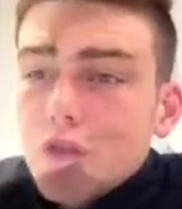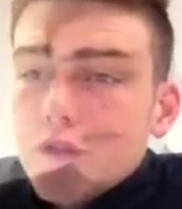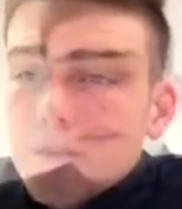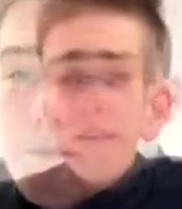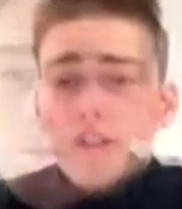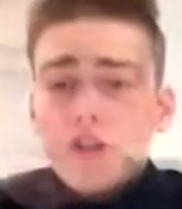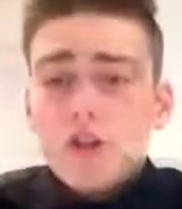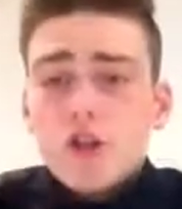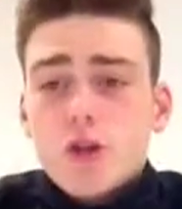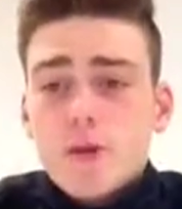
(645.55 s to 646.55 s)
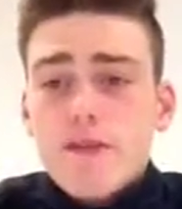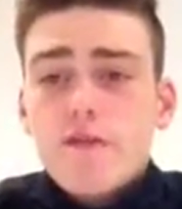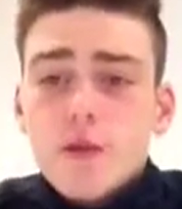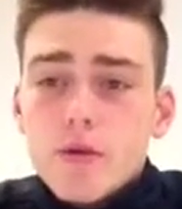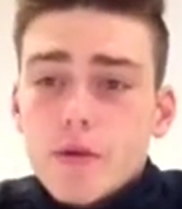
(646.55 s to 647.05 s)
About the conditions you can play
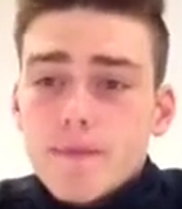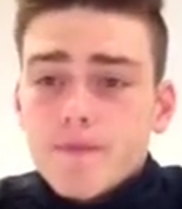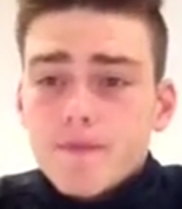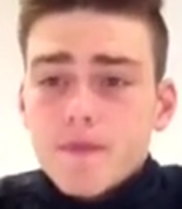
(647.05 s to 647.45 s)
volleyball in.